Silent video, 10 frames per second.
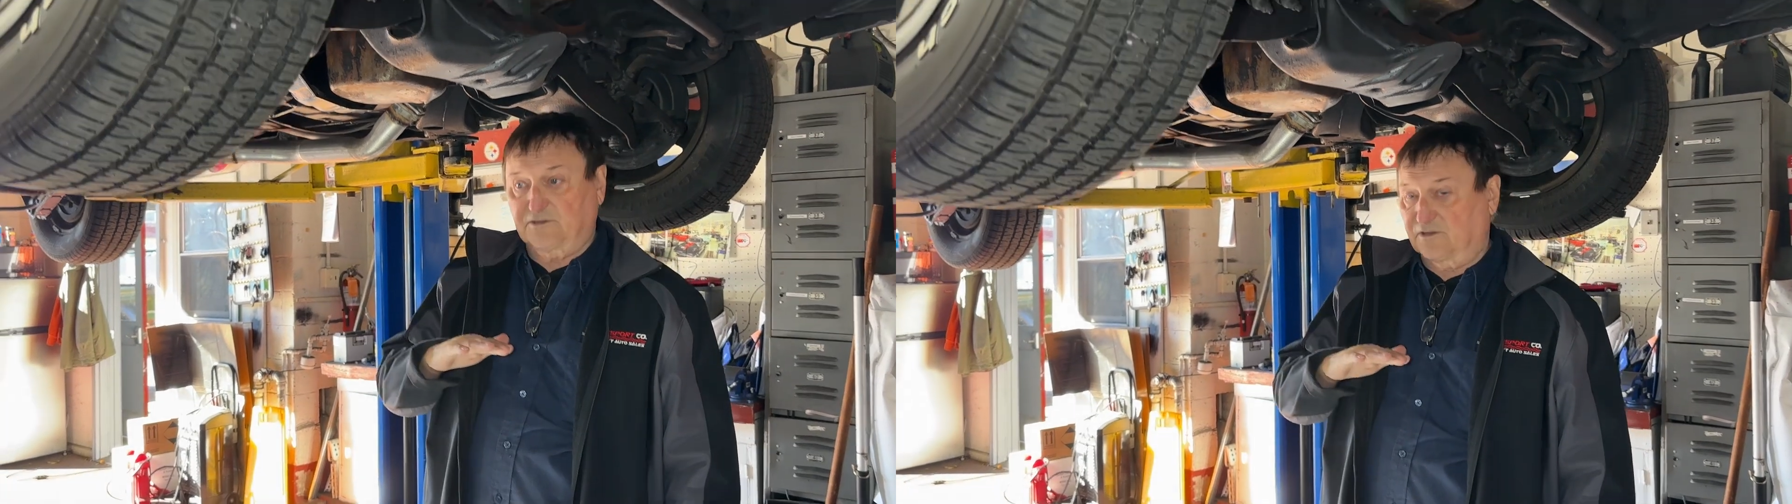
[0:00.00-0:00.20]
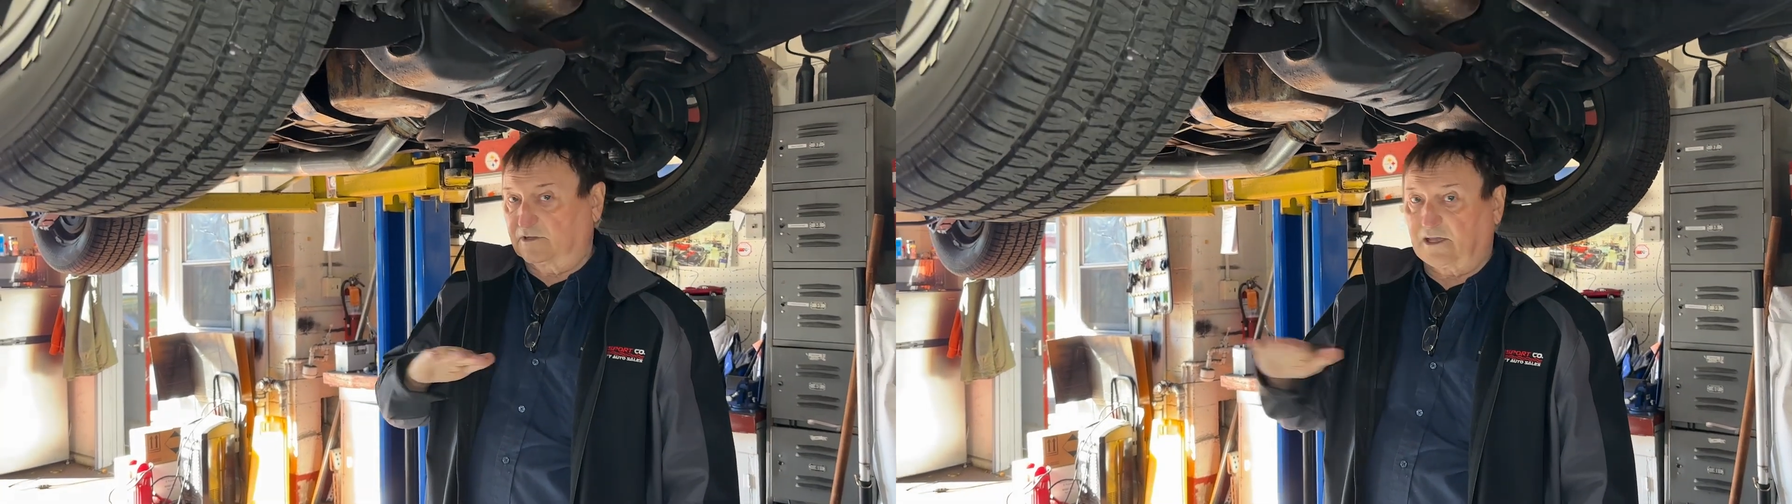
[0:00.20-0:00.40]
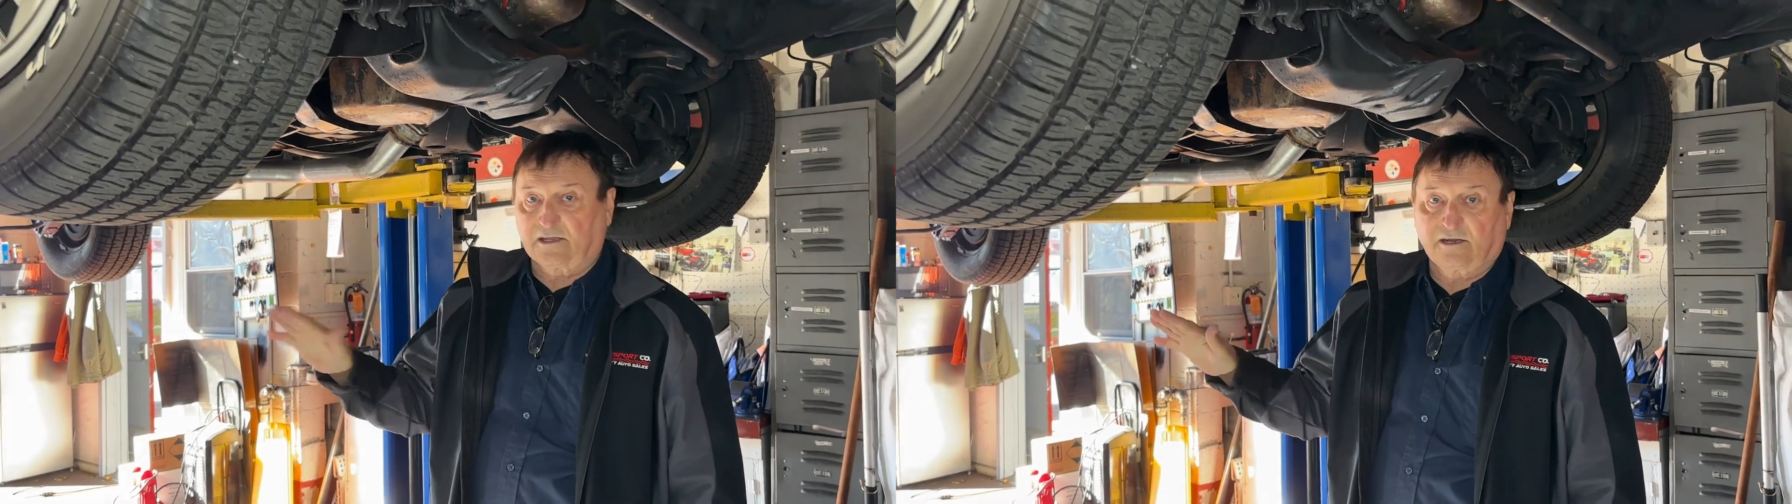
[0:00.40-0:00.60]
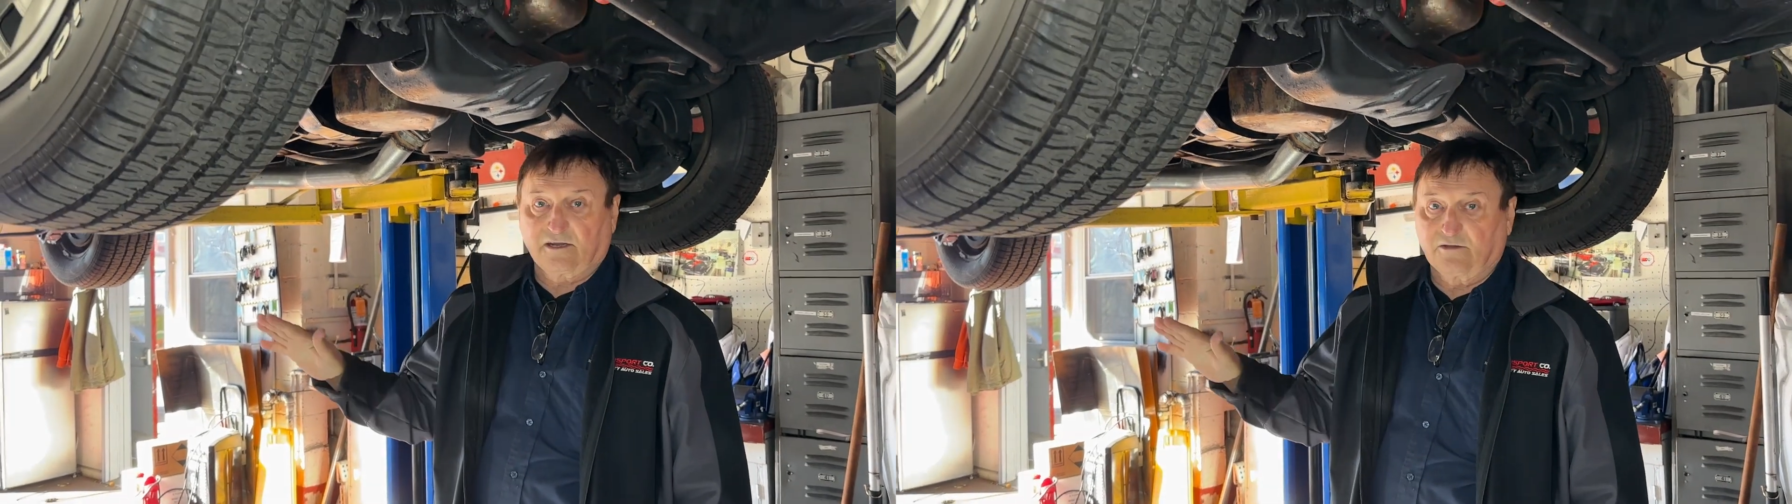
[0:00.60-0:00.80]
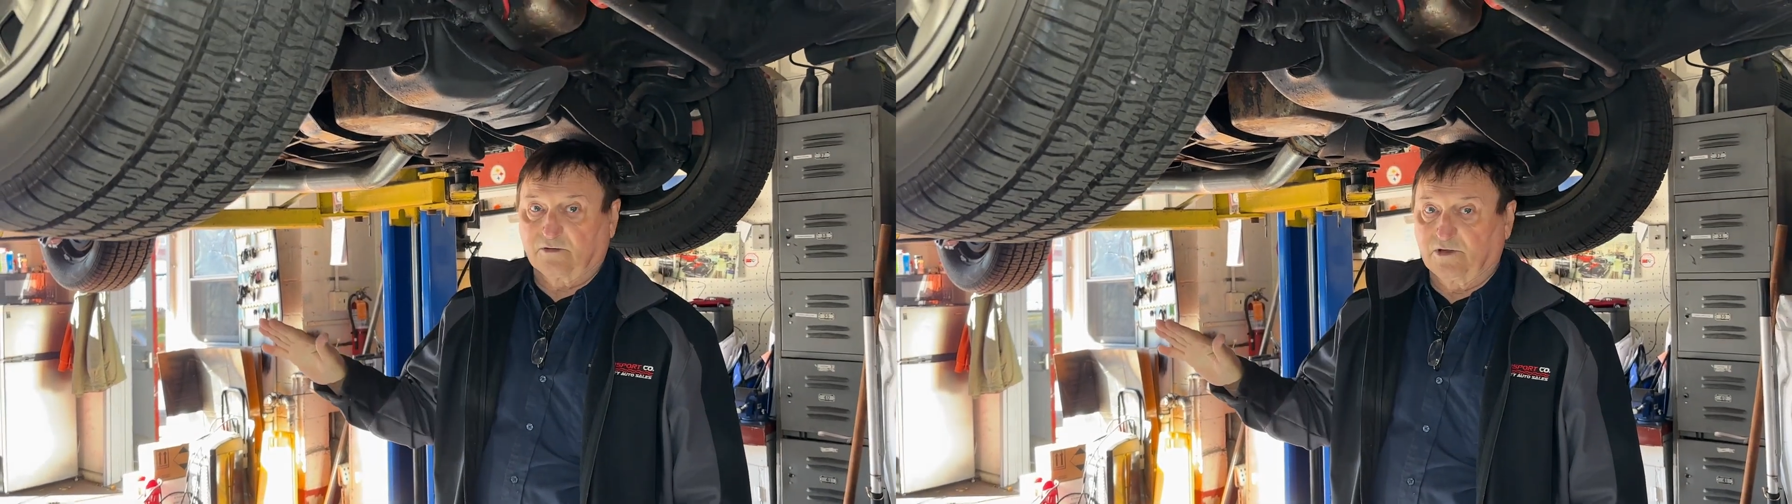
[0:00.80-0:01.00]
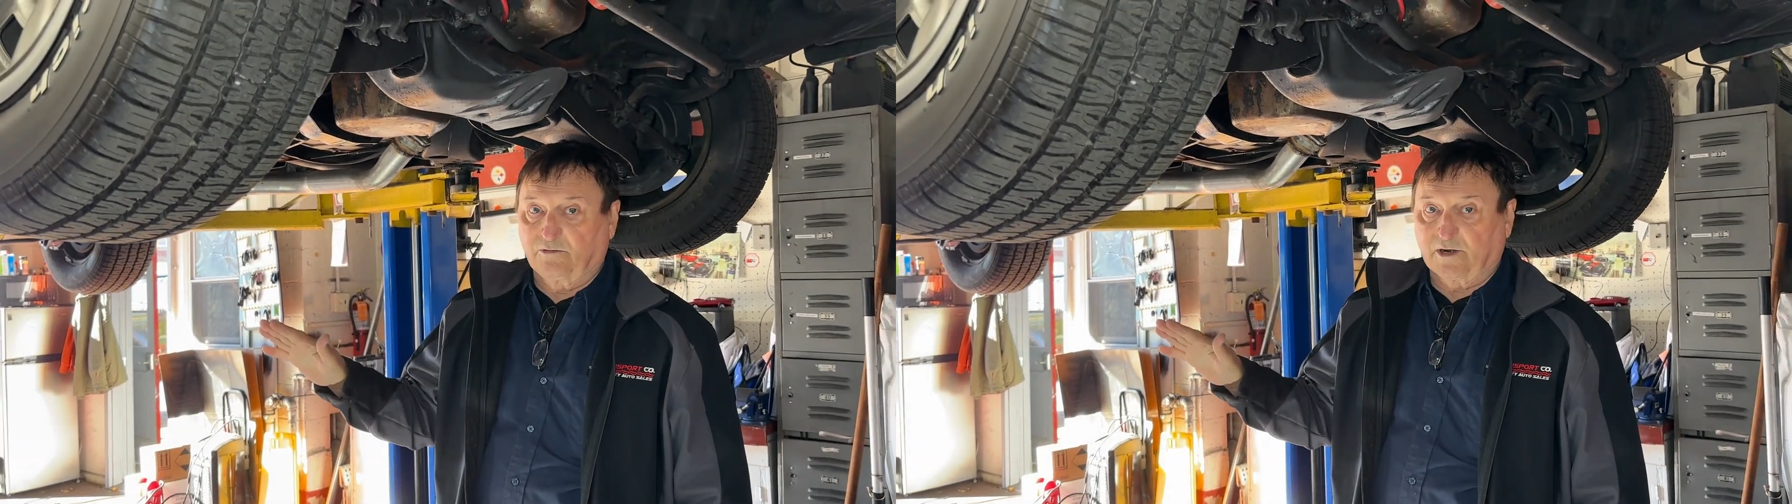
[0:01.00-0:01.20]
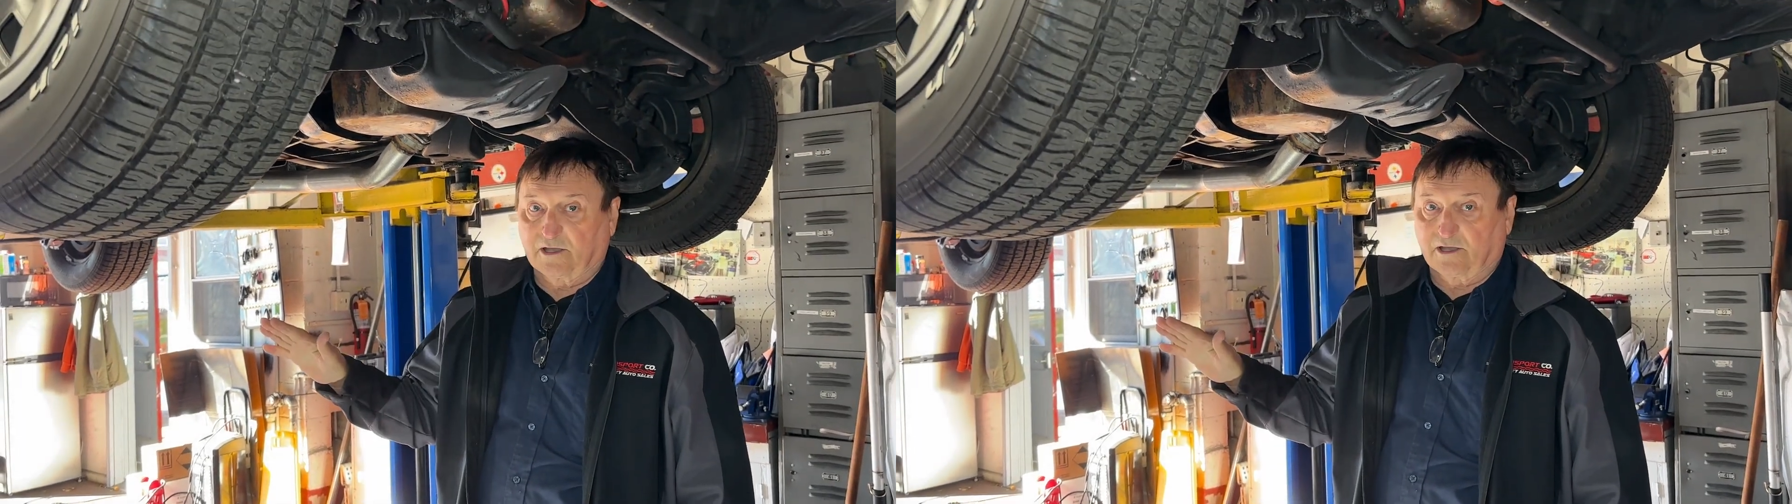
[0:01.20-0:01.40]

You can take it anywhere you want to